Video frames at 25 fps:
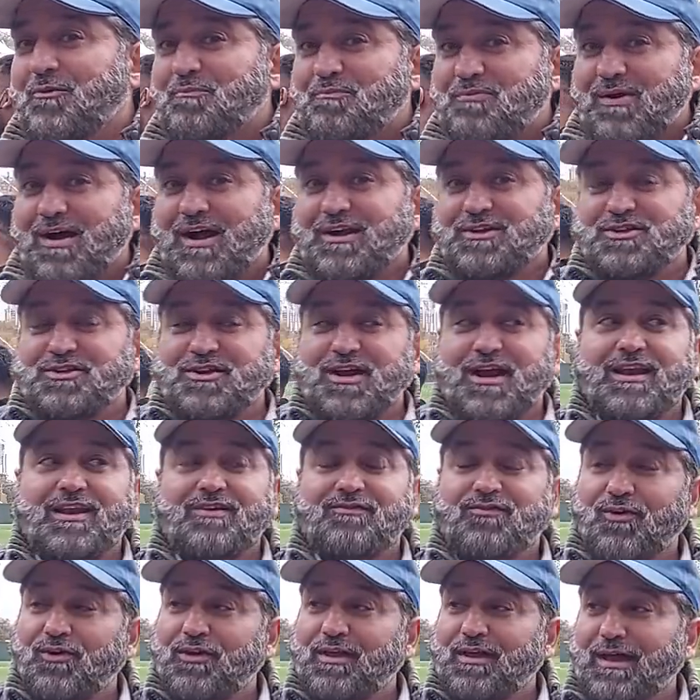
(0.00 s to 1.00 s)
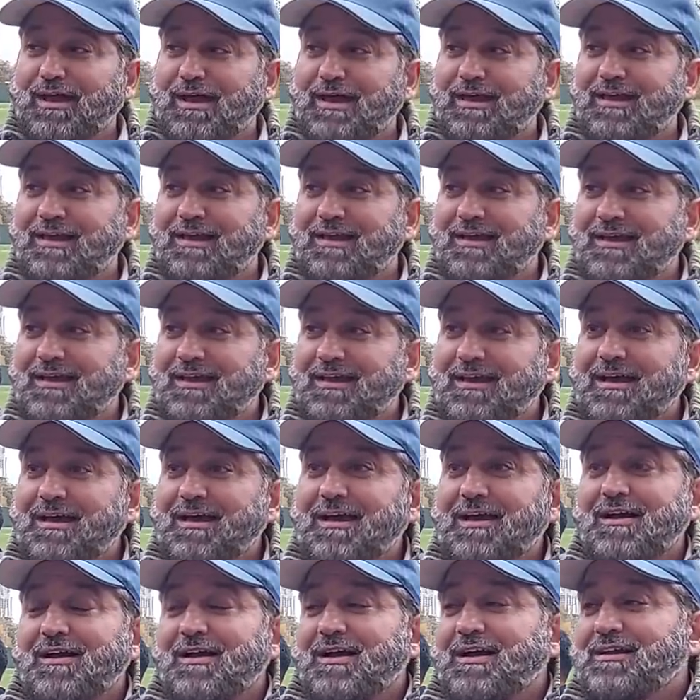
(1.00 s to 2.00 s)
prior to 1948,
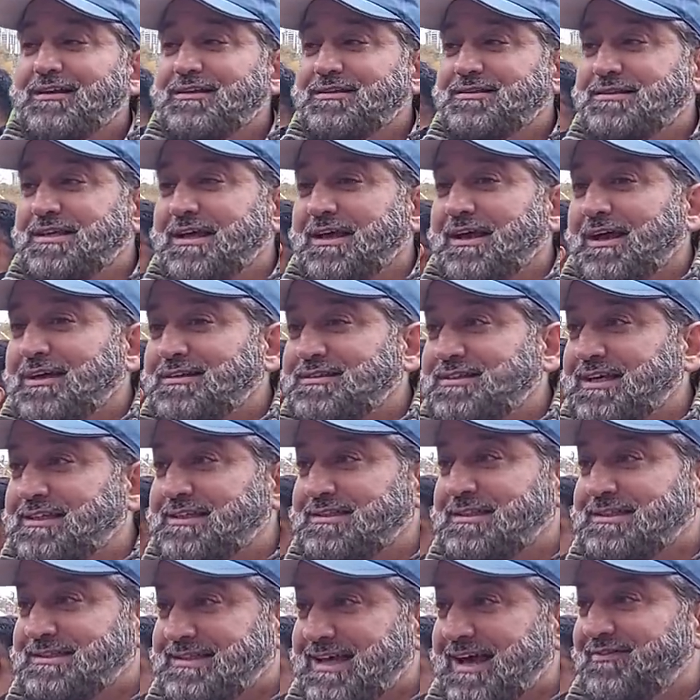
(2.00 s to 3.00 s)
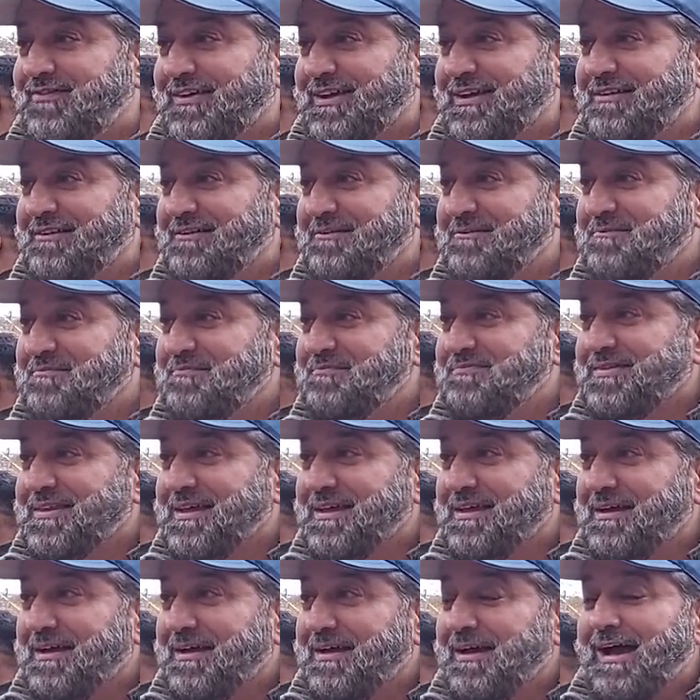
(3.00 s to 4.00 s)
67,
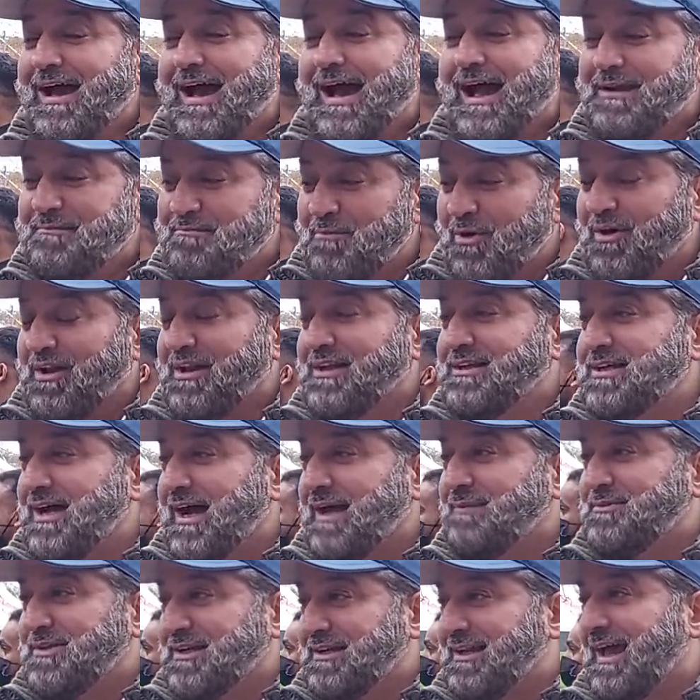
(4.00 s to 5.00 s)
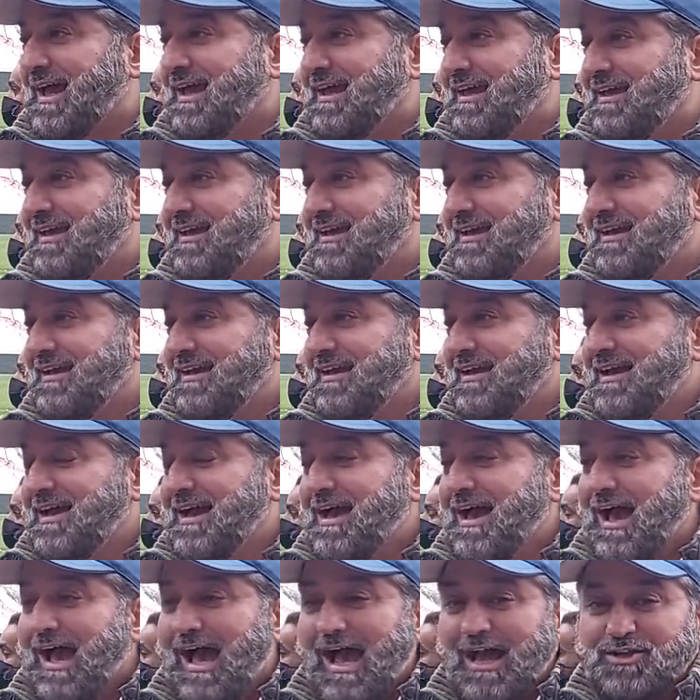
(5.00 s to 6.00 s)
and modern time today.
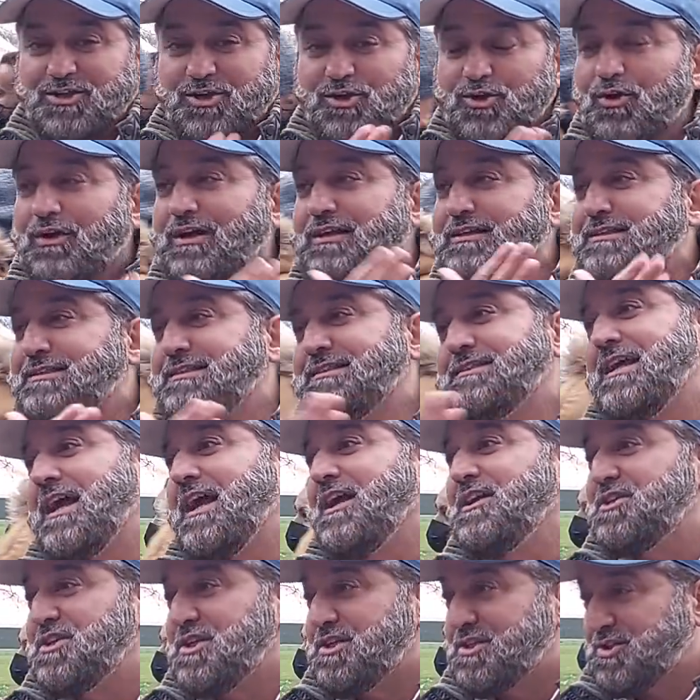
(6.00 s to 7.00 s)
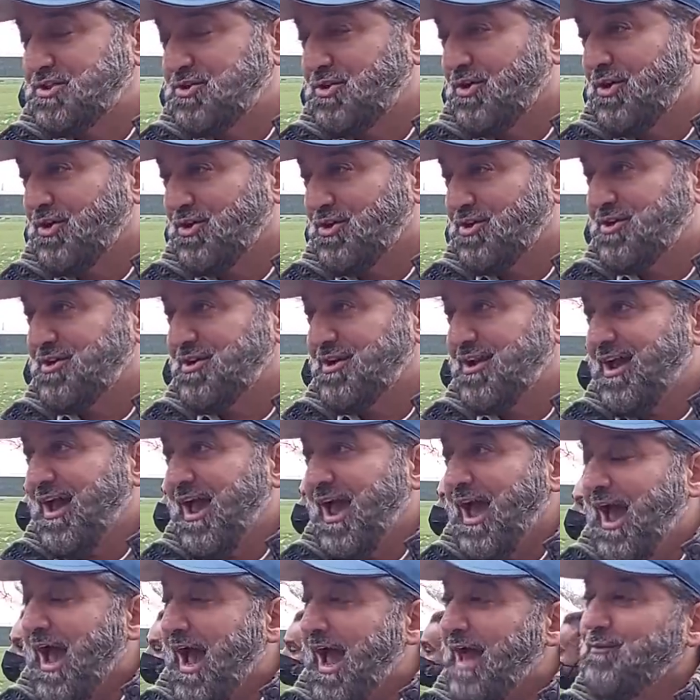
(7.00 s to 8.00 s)
And you look at the stages, Josh,
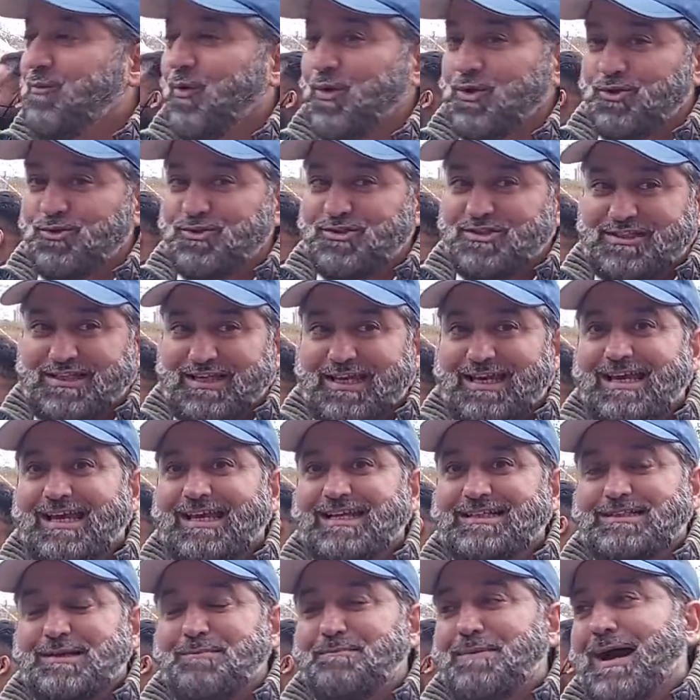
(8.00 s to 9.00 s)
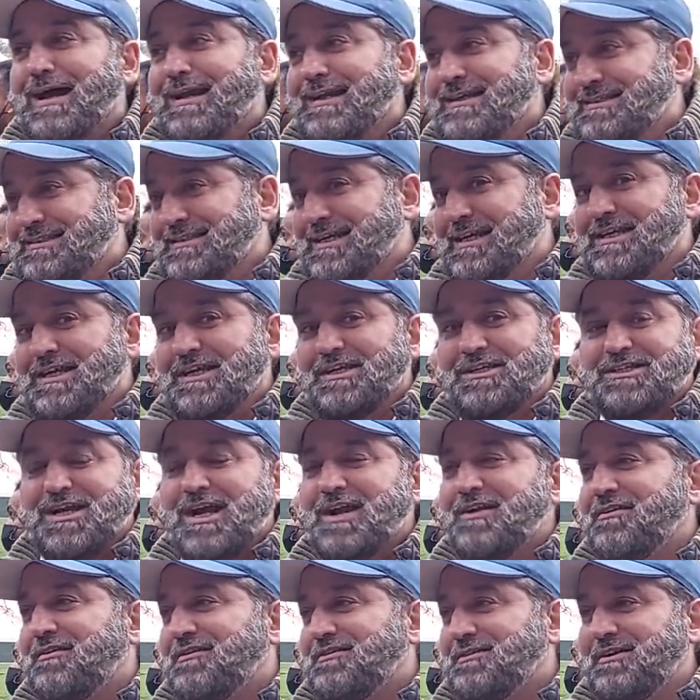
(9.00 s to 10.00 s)
and what you see is the Palestinian
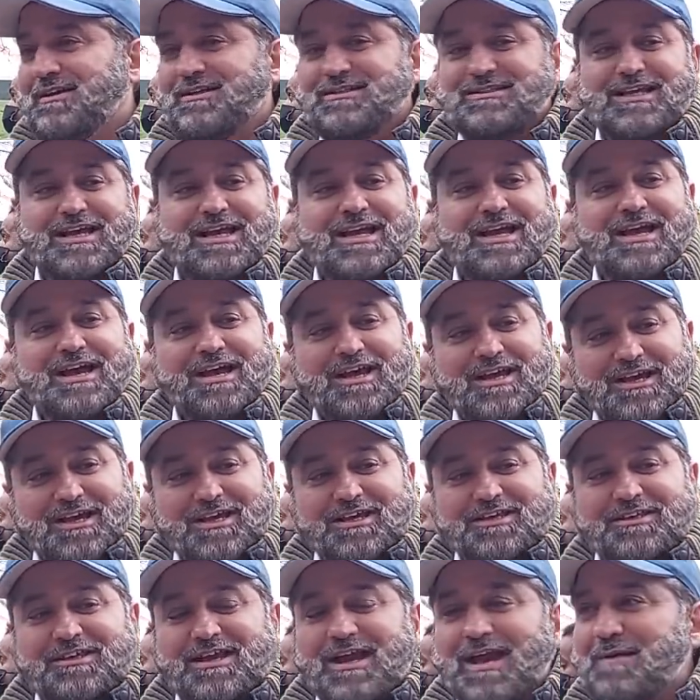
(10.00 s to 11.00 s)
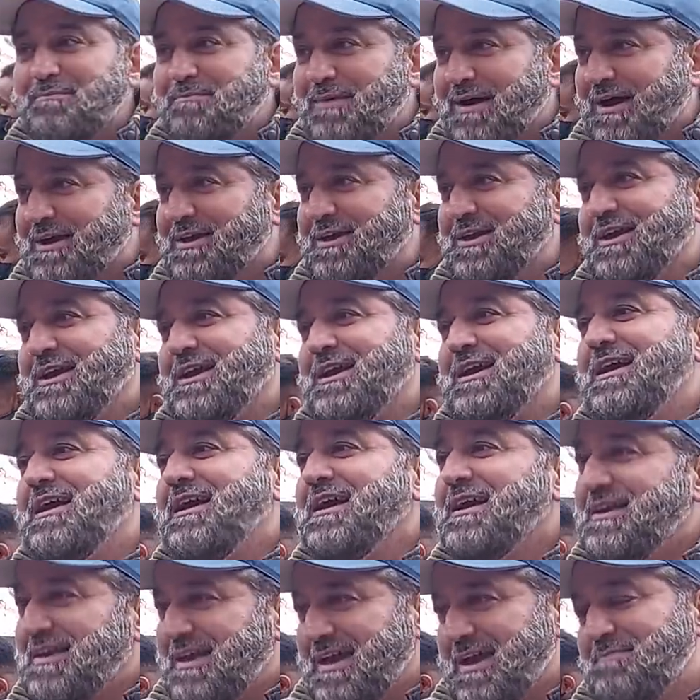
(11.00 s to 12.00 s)
territories, year by
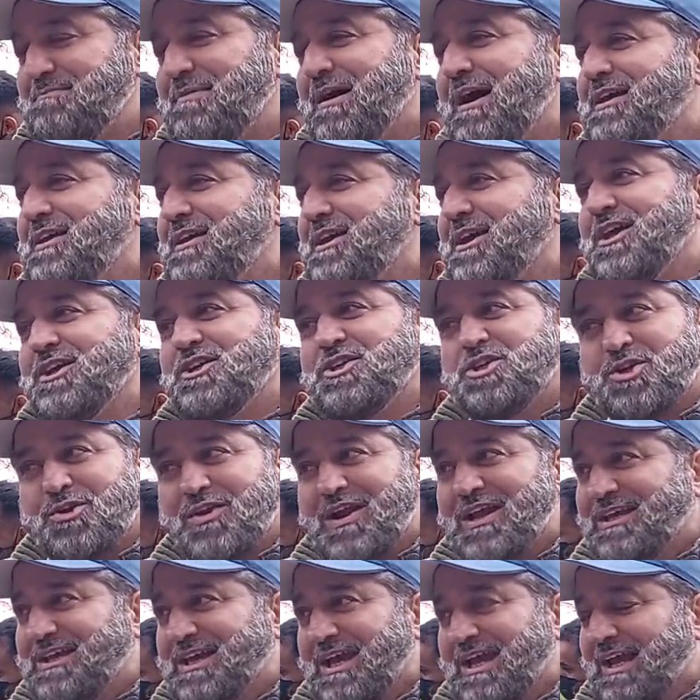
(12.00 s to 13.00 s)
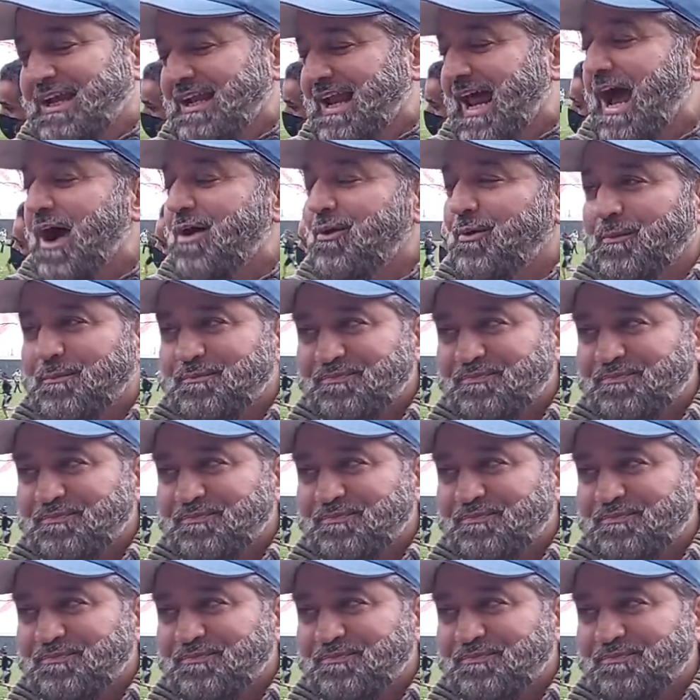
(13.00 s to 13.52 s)
year, shrinking. Now,